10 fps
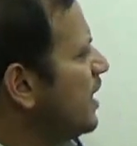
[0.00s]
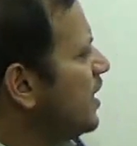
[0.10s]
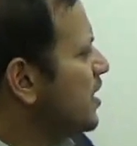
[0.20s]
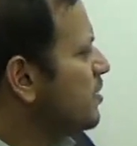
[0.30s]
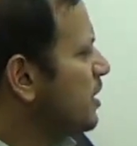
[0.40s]

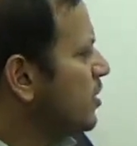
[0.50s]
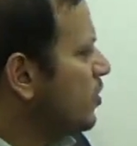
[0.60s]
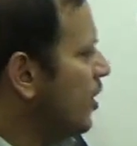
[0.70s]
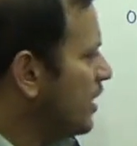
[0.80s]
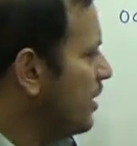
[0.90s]
Islands, but
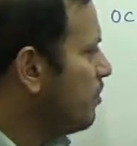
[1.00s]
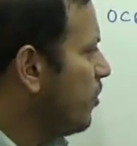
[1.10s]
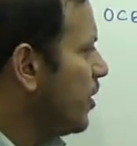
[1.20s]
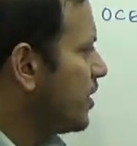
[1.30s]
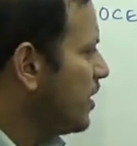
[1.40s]
not
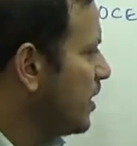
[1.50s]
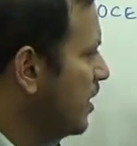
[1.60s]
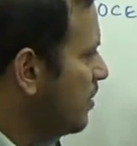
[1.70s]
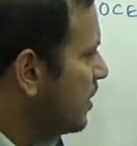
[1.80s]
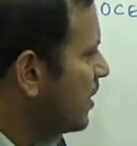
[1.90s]
important.
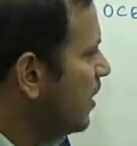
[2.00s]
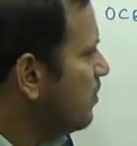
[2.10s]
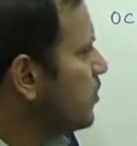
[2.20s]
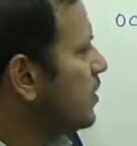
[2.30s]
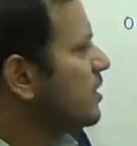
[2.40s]
But
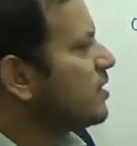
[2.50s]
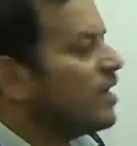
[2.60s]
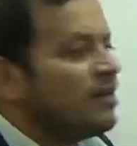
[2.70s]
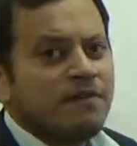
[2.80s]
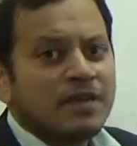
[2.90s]
come to this
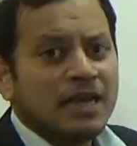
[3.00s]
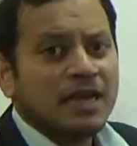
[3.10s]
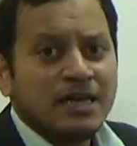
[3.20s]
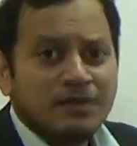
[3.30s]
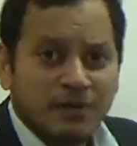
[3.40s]
Gulf of
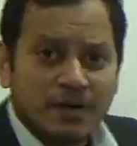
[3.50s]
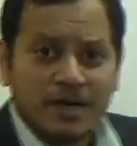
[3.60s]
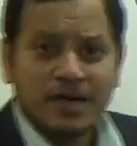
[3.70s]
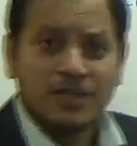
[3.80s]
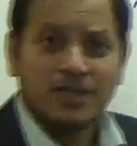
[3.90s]

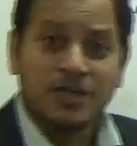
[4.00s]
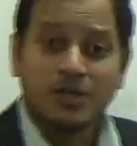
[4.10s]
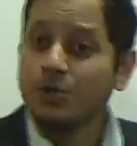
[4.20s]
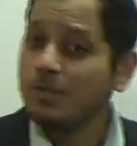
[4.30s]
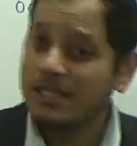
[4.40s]
California region.
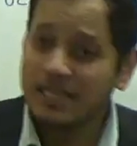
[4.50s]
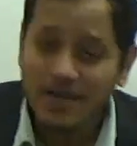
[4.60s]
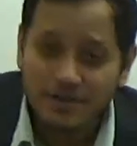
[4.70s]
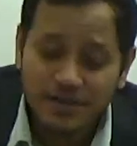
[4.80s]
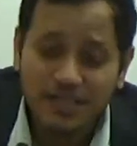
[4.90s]
You must
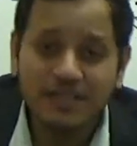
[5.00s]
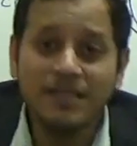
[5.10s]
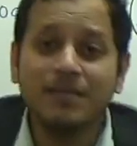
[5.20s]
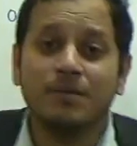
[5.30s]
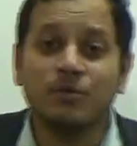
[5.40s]
have
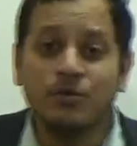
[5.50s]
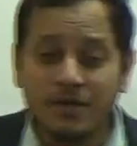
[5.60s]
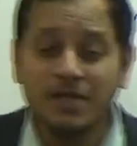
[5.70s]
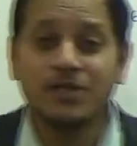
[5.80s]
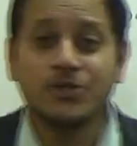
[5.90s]
seen the
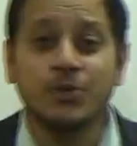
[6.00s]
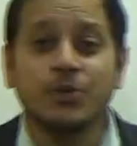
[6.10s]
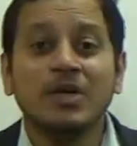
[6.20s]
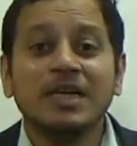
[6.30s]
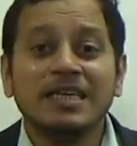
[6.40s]
movie
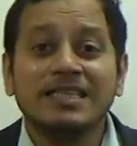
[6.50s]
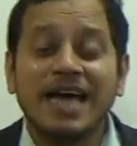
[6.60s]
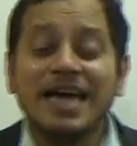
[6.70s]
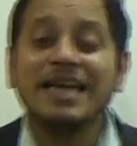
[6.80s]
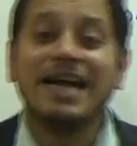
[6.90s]
also,
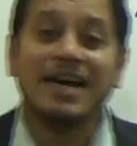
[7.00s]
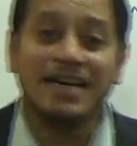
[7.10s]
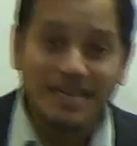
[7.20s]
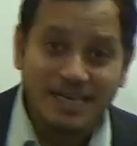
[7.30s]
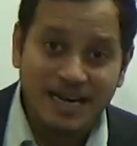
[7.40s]
San
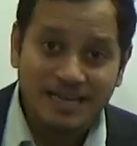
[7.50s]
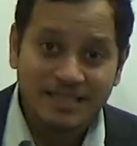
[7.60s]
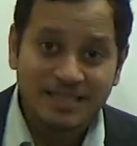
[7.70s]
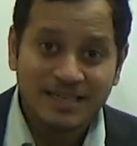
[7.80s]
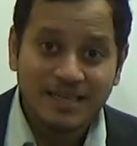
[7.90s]

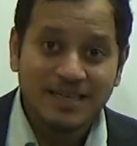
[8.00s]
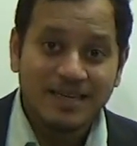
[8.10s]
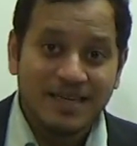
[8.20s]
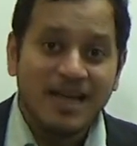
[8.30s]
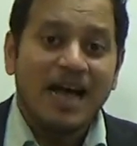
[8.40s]
Andreas.
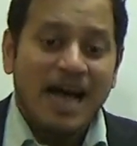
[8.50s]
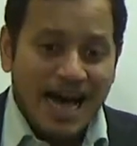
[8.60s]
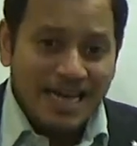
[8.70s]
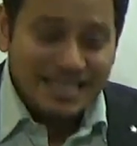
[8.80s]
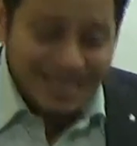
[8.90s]

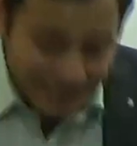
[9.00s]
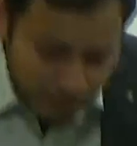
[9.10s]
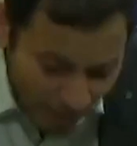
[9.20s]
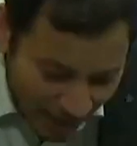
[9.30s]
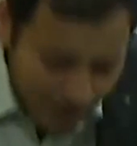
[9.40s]
And
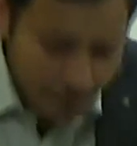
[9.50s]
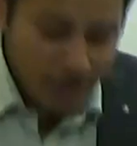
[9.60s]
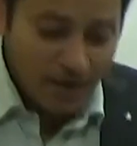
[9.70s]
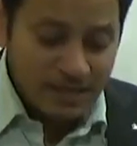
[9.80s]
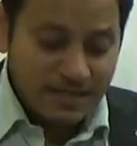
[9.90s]
why?
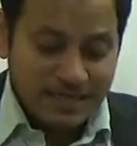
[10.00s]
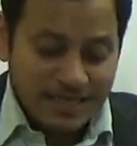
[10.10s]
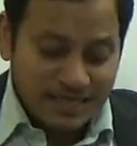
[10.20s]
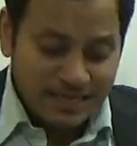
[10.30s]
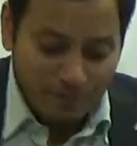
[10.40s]
Because
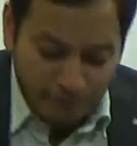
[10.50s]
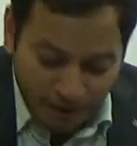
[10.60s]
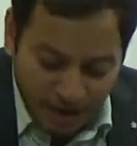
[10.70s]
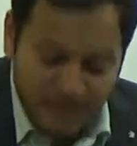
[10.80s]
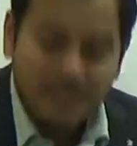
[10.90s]
this
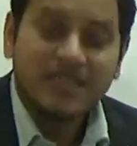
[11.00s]
fault